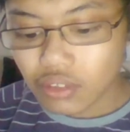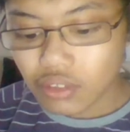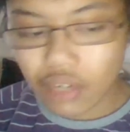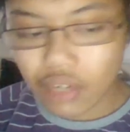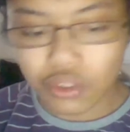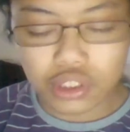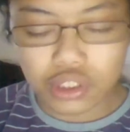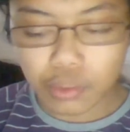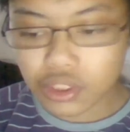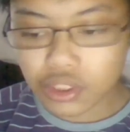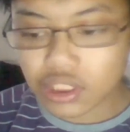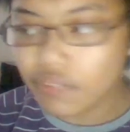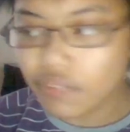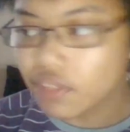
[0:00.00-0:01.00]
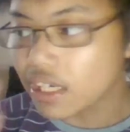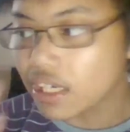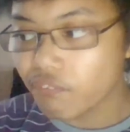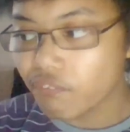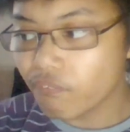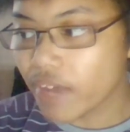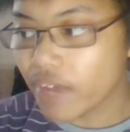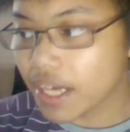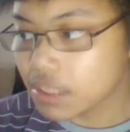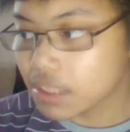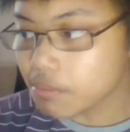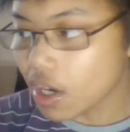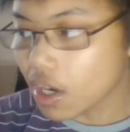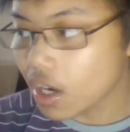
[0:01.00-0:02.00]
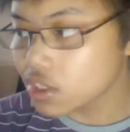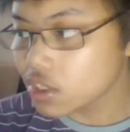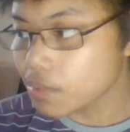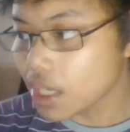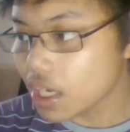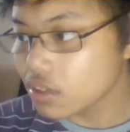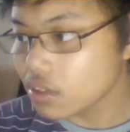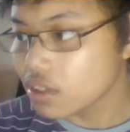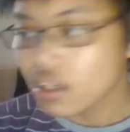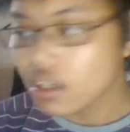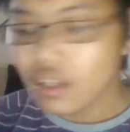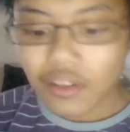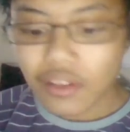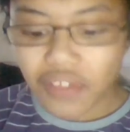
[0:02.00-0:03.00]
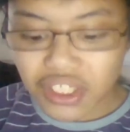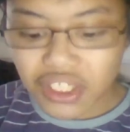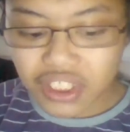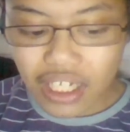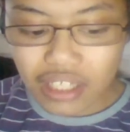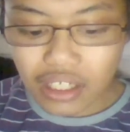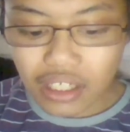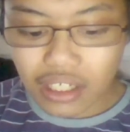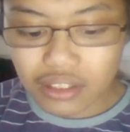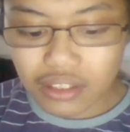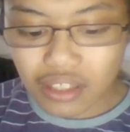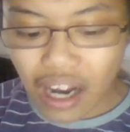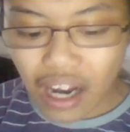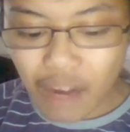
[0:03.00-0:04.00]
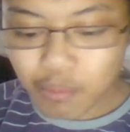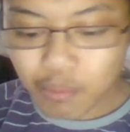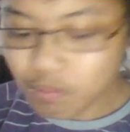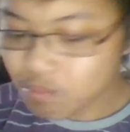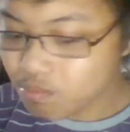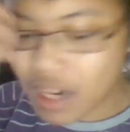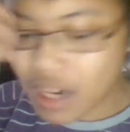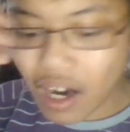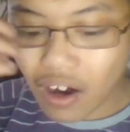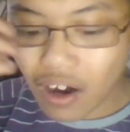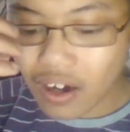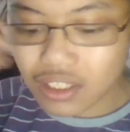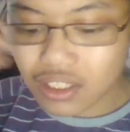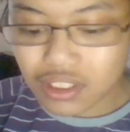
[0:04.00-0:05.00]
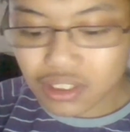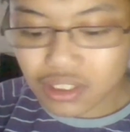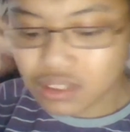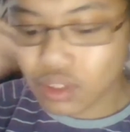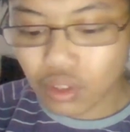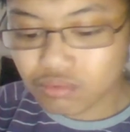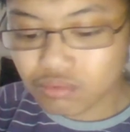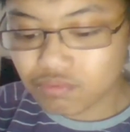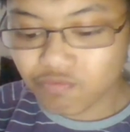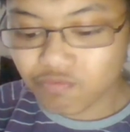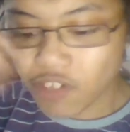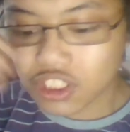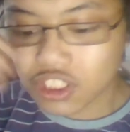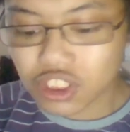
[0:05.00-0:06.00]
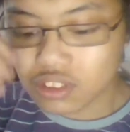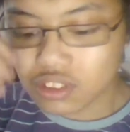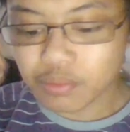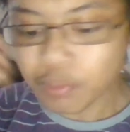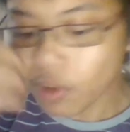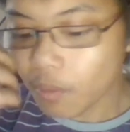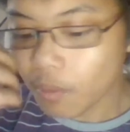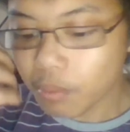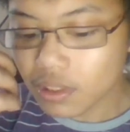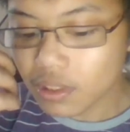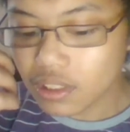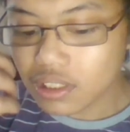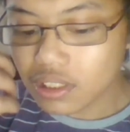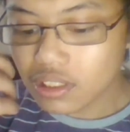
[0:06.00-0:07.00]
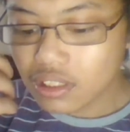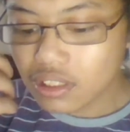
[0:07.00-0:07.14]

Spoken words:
And I used to watch TV and it affected my eyes somehow. They said that my eyes don't function properly,